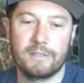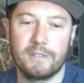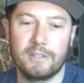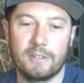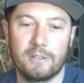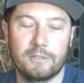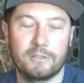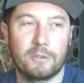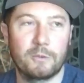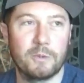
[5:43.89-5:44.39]

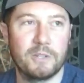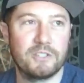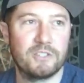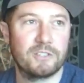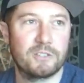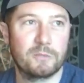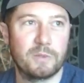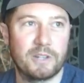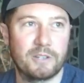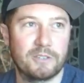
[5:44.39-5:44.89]

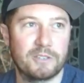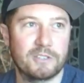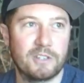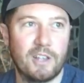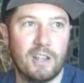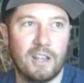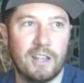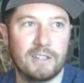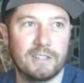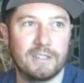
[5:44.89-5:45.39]
Norwegian sweaters
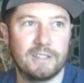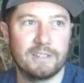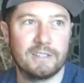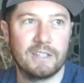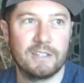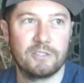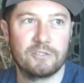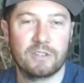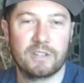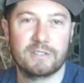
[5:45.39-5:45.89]
on and